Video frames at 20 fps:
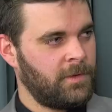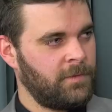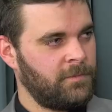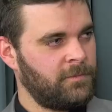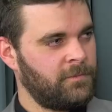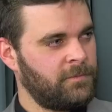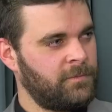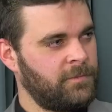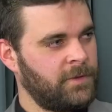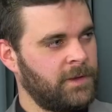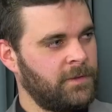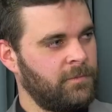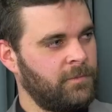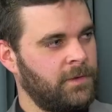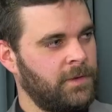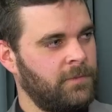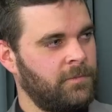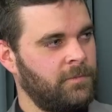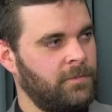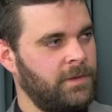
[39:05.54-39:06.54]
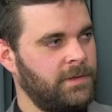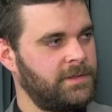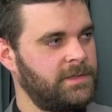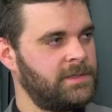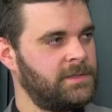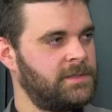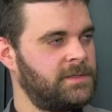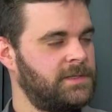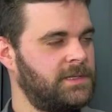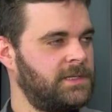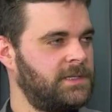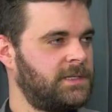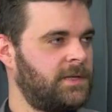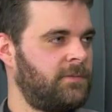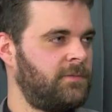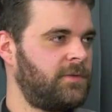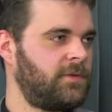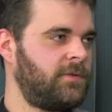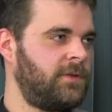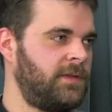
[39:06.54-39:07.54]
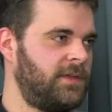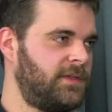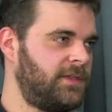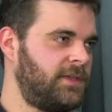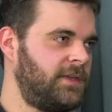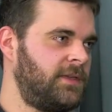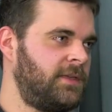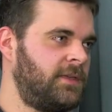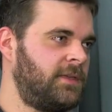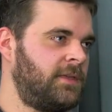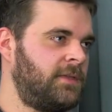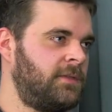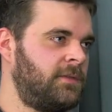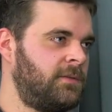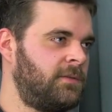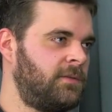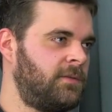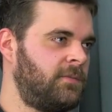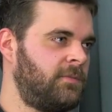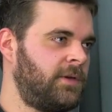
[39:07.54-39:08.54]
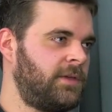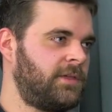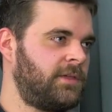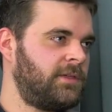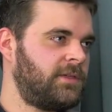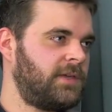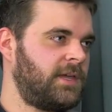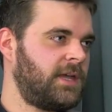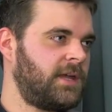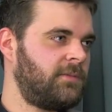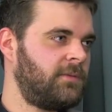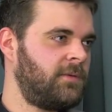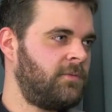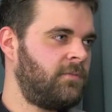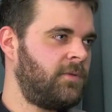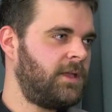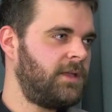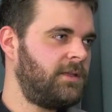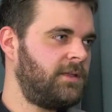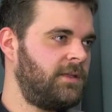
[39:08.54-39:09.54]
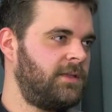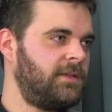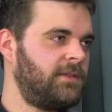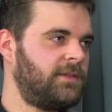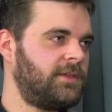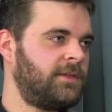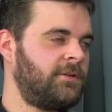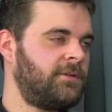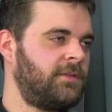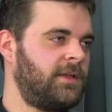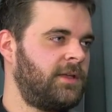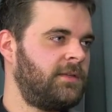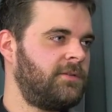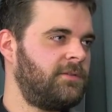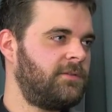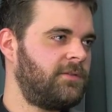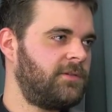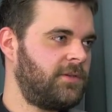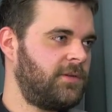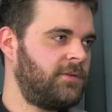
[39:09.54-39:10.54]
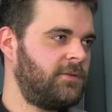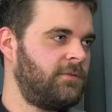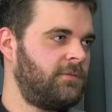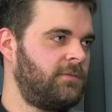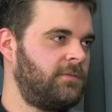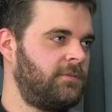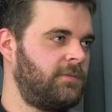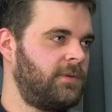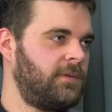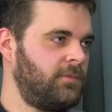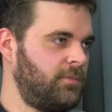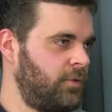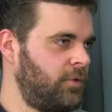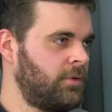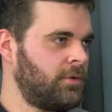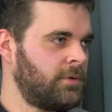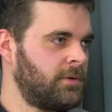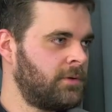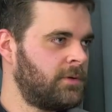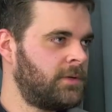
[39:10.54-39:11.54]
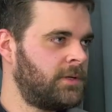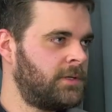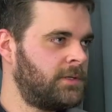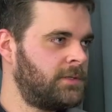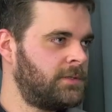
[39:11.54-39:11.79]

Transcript: But Father, what did St. Thomas Aquinas see in the Blessed Sacrament, and why did he consider that so important?